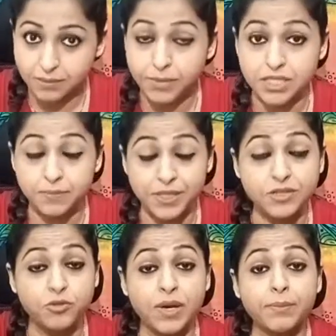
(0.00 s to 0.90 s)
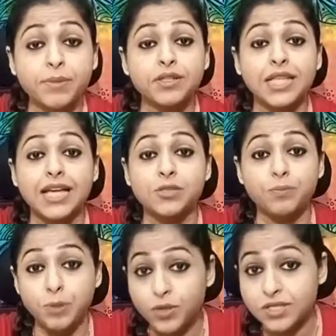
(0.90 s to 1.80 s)
But please remember that
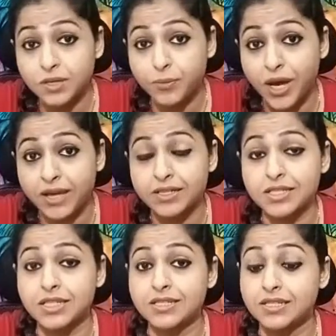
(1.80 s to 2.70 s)
blue is the priority,